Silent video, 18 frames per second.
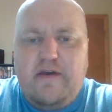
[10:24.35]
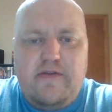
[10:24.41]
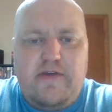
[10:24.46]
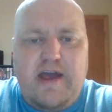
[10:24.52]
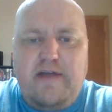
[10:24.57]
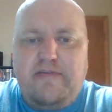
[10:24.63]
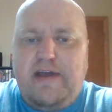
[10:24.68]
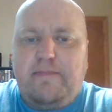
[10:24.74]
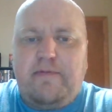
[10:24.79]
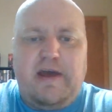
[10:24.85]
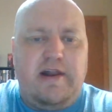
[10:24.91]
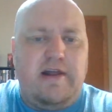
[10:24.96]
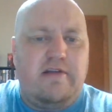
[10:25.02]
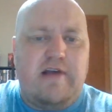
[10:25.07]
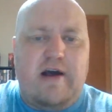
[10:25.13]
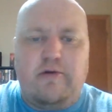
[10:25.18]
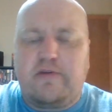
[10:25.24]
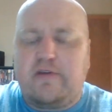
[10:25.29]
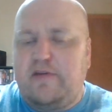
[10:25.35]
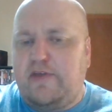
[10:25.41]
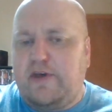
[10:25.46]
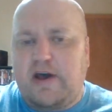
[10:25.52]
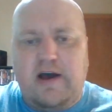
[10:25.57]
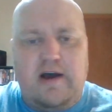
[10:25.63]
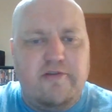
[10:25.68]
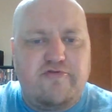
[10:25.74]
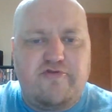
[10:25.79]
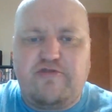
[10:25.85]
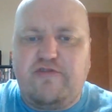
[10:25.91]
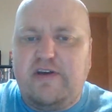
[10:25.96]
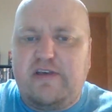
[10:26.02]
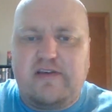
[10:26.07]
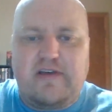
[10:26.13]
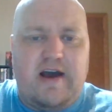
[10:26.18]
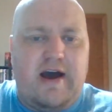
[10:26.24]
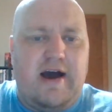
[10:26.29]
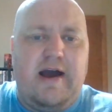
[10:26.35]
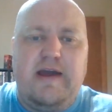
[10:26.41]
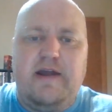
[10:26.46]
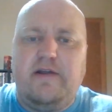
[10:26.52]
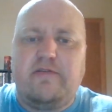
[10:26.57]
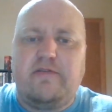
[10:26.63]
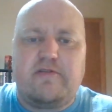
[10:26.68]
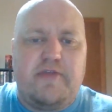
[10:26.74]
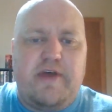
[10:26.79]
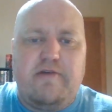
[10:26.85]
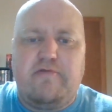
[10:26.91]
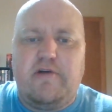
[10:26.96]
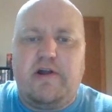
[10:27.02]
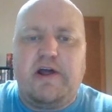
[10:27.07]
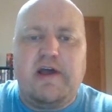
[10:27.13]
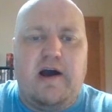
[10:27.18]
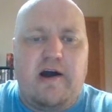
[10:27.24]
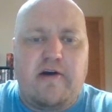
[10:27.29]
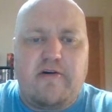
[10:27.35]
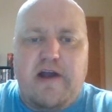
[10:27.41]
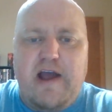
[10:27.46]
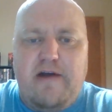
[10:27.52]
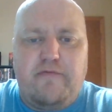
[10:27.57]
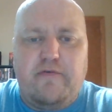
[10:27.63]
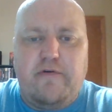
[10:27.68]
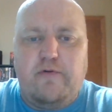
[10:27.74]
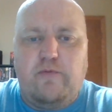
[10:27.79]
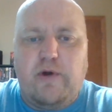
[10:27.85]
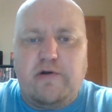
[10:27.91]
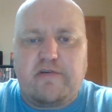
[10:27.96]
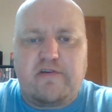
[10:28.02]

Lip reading: they end up getting out to the countryside, and so they really are everywhere.